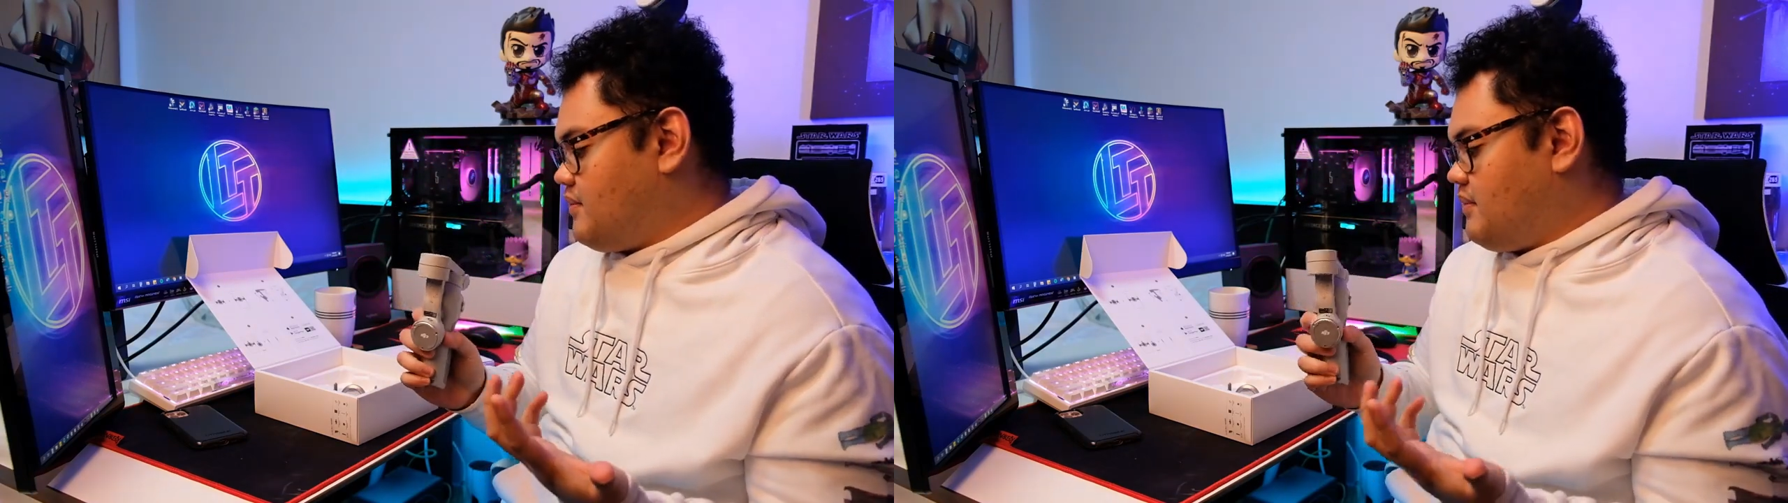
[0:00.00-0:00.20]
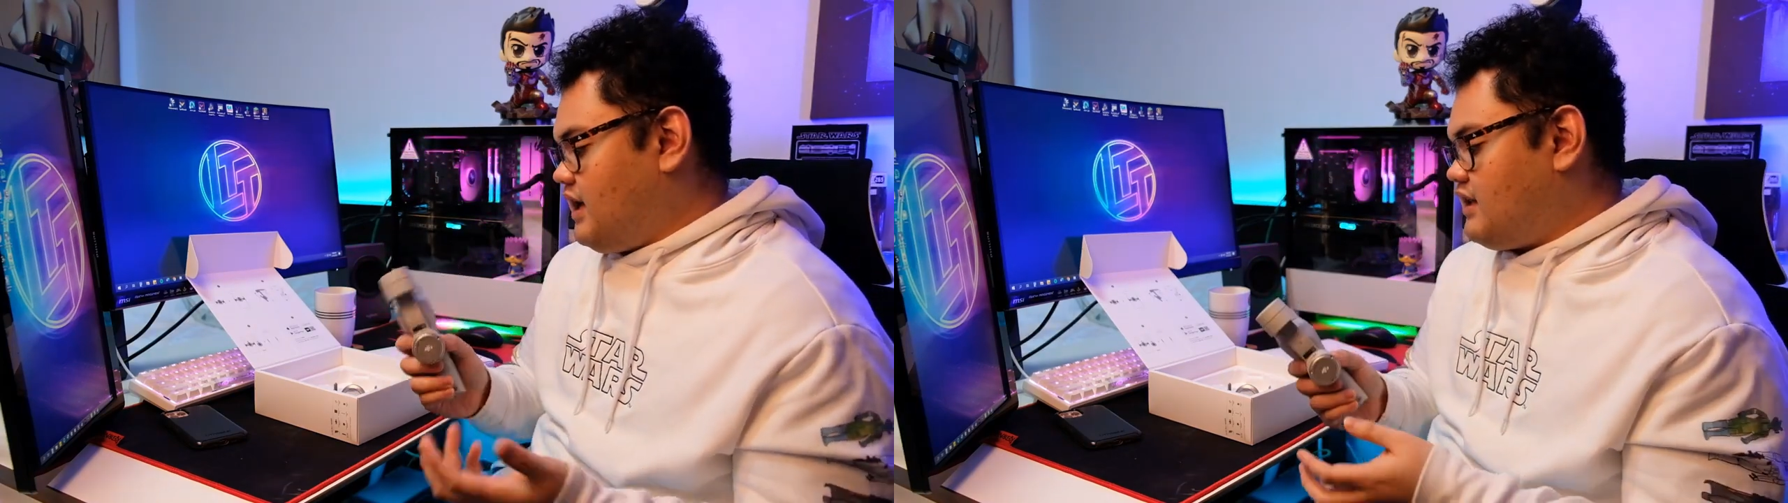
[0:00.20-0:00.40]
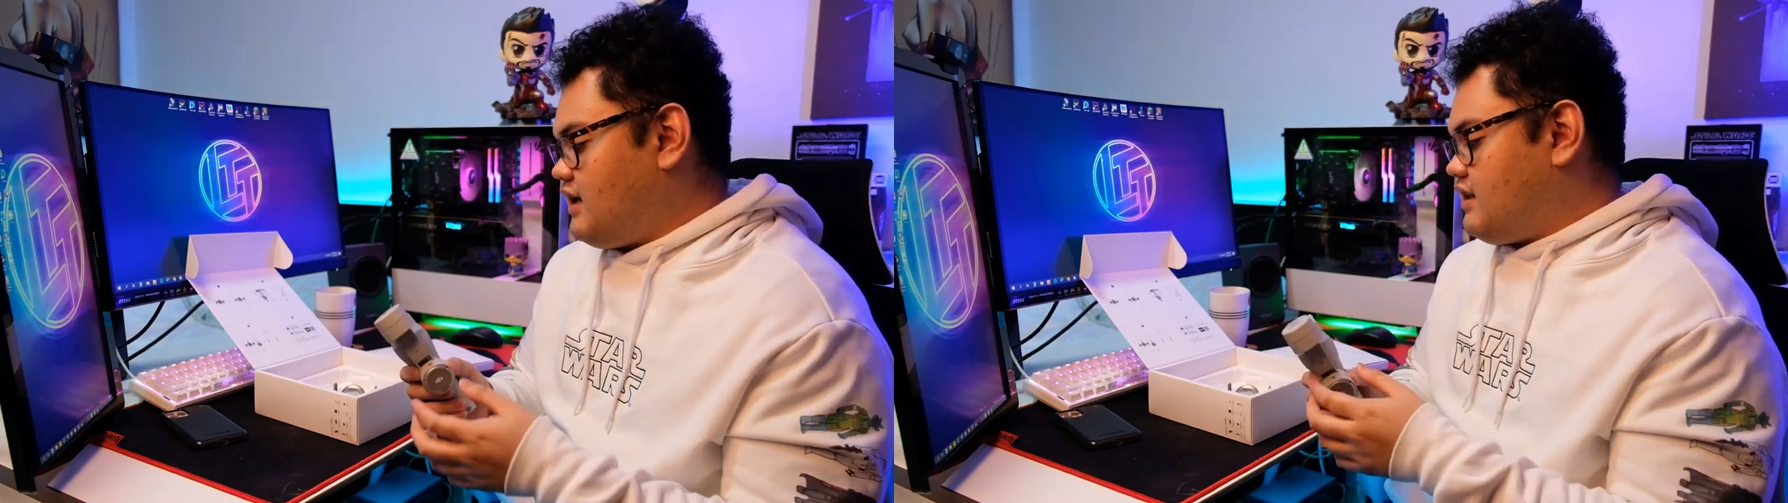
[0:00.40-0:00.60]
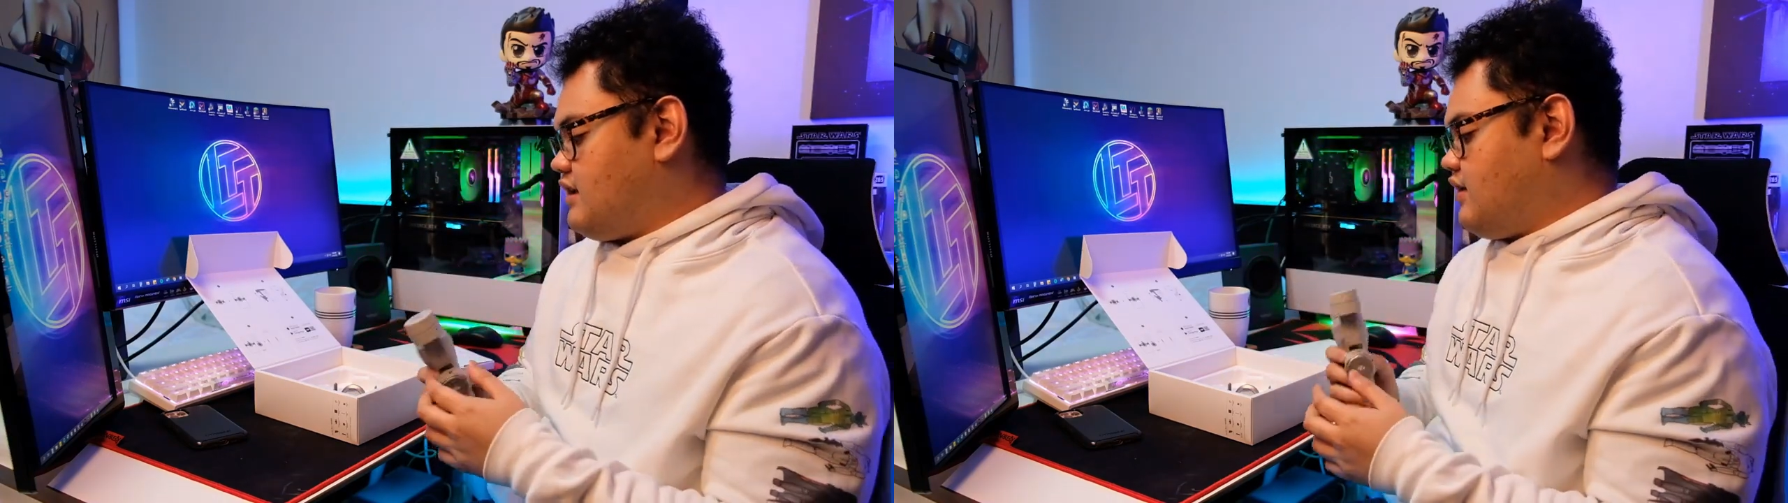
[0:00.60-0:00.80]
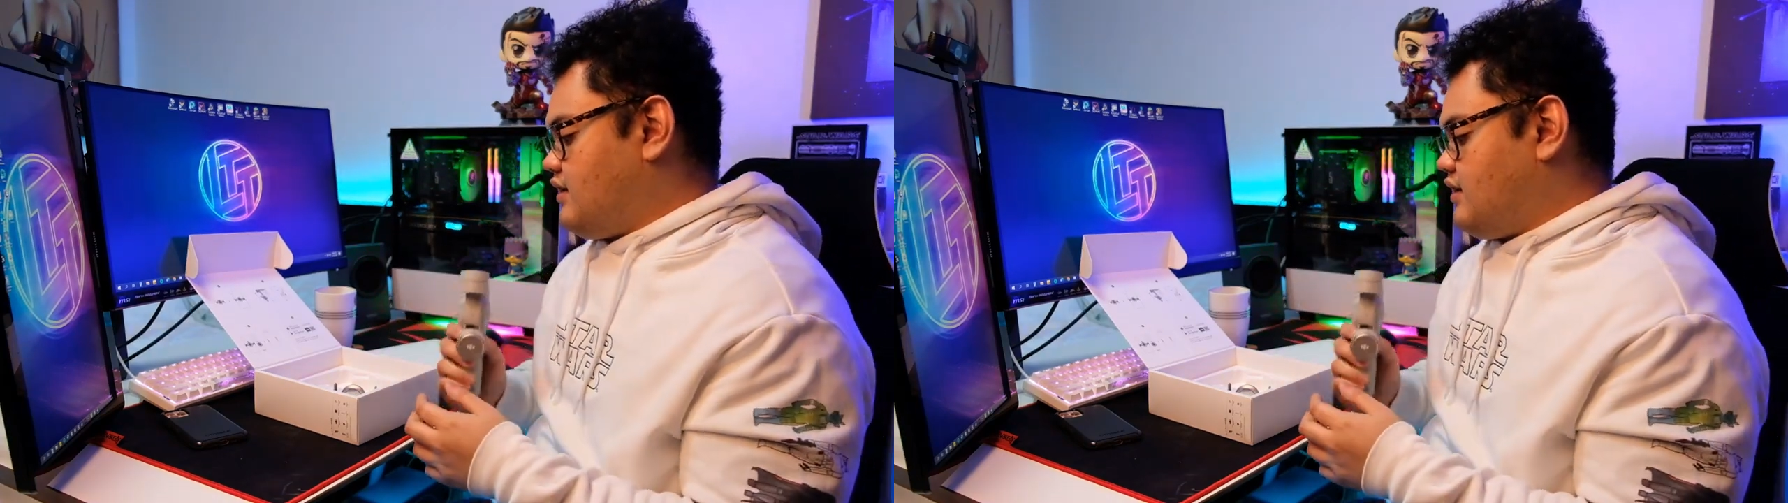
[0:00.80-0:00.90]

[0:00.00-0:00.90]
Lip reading: made it